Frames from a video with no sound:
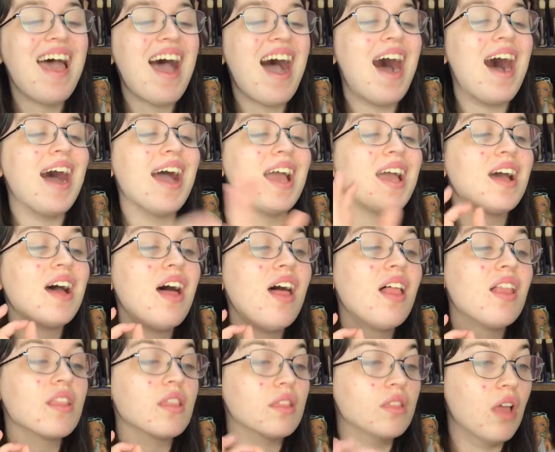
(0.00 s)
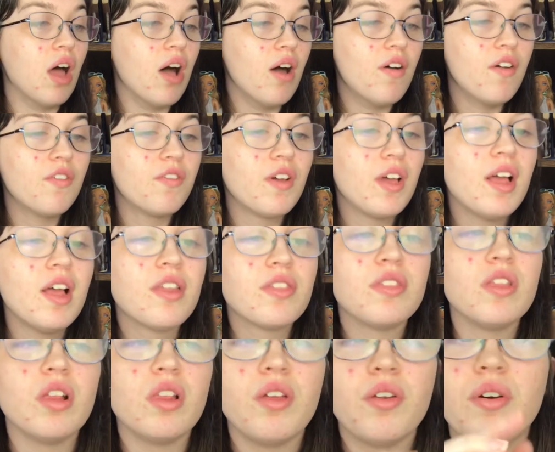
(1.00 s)
I love
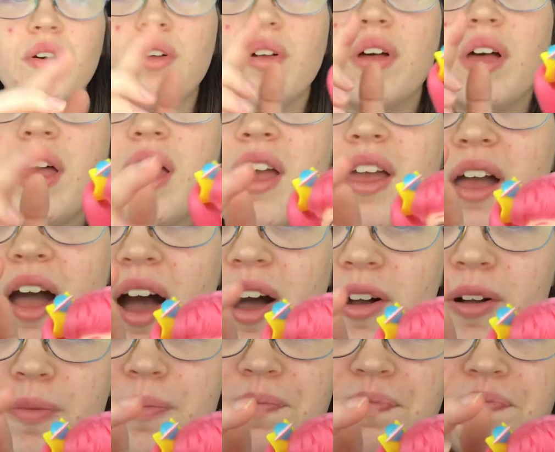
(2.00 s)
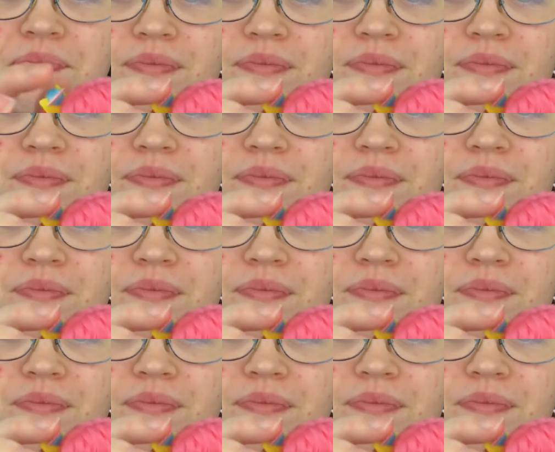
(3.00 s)
the little um,